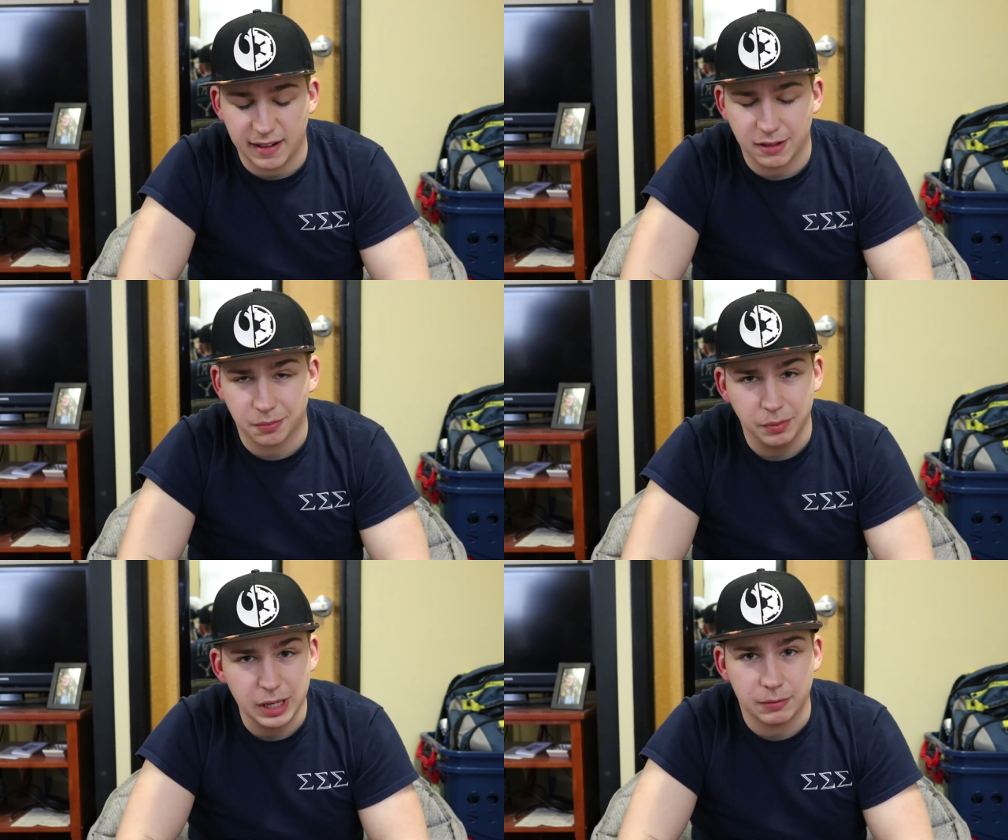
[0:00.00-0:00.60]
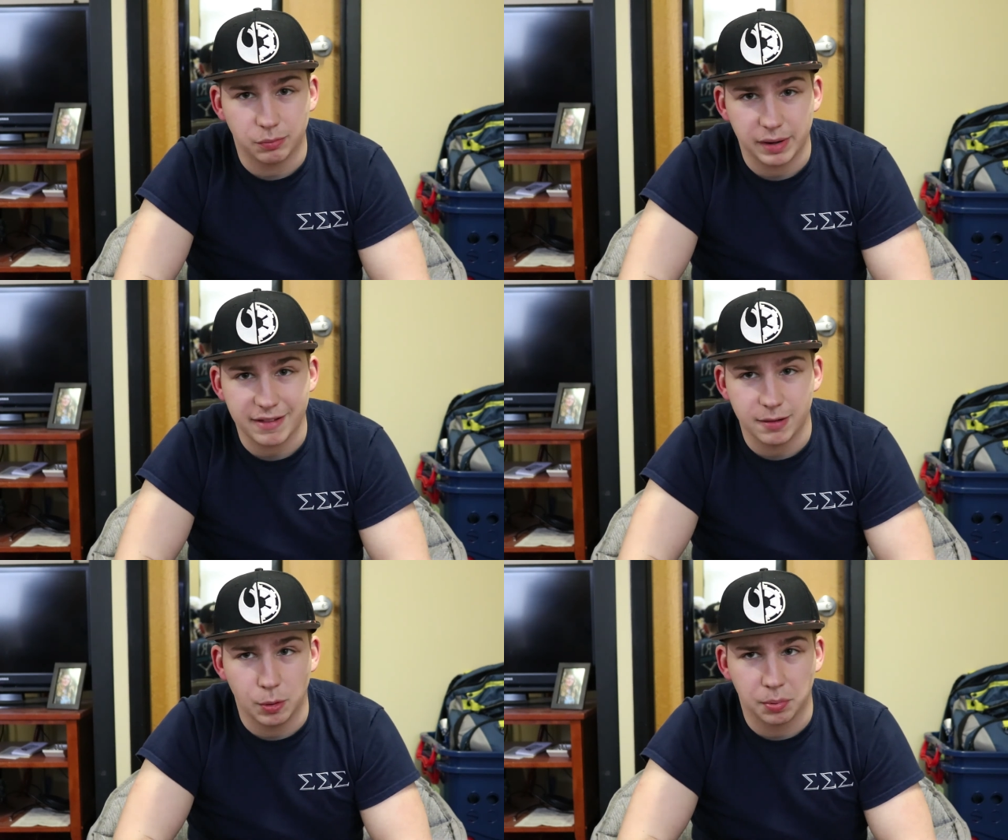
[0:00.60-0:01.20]
It's a really
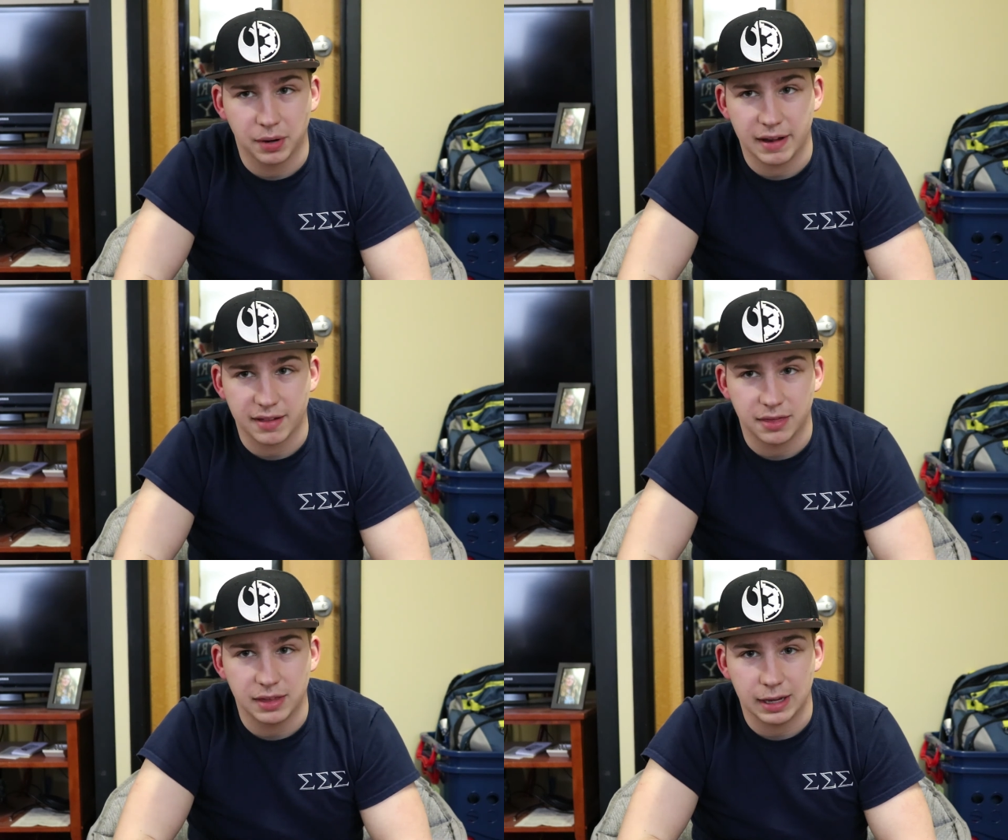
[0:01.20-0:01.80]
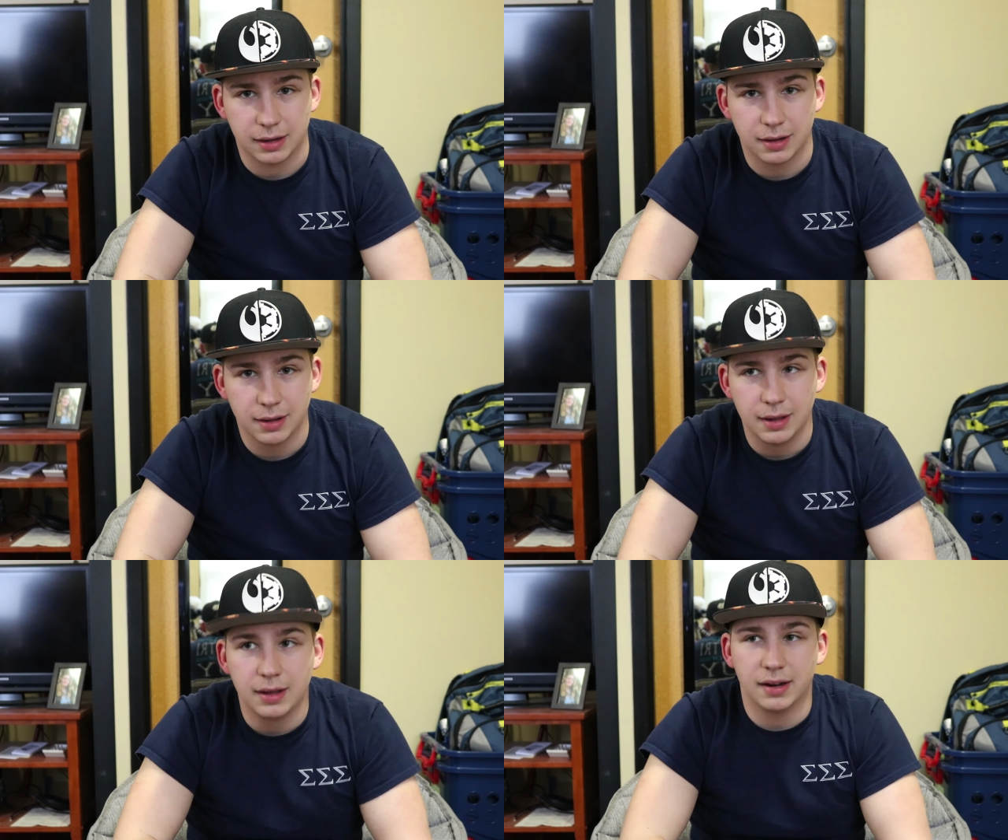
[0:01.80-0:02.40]
reasonable price, I think,
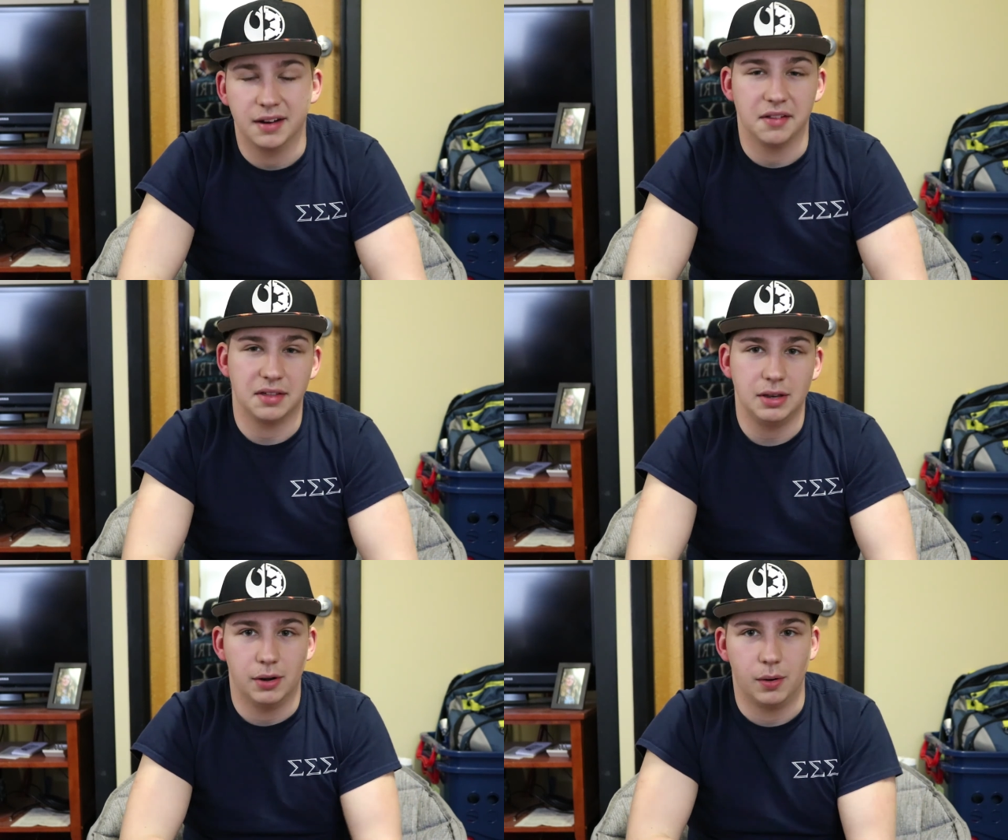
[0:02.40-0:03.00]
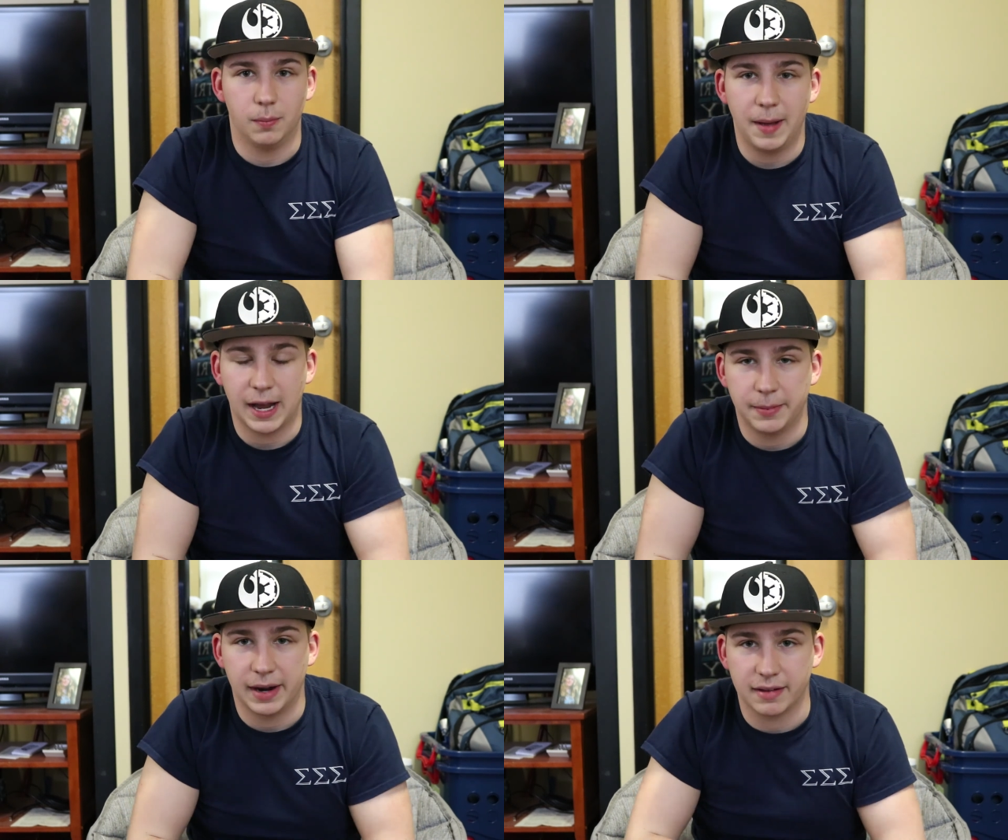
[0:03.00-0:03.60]
because, you know,
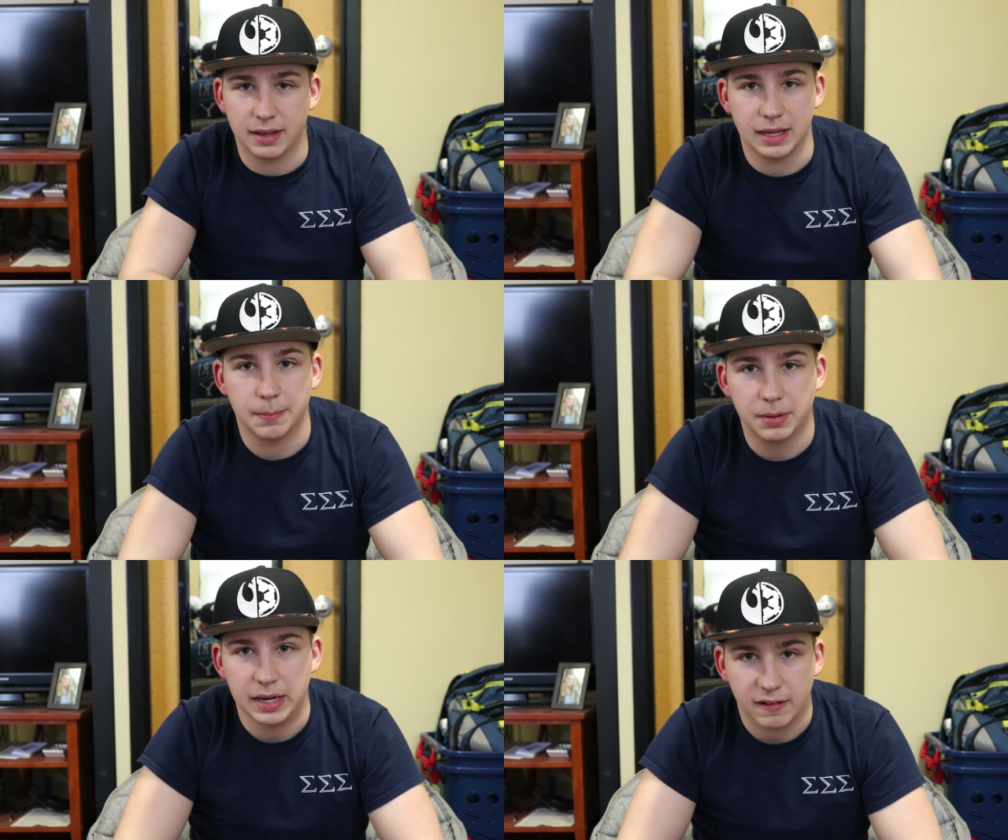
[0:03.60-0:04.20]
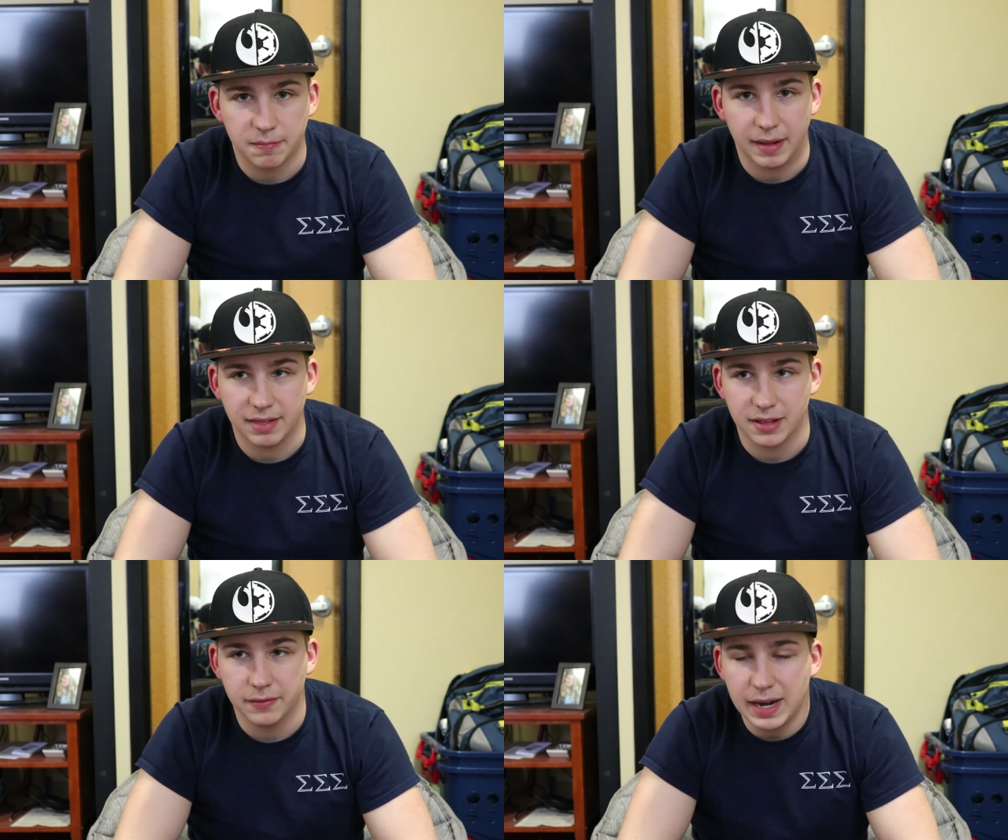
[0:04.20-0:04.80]
backpacks can get pretty expensive.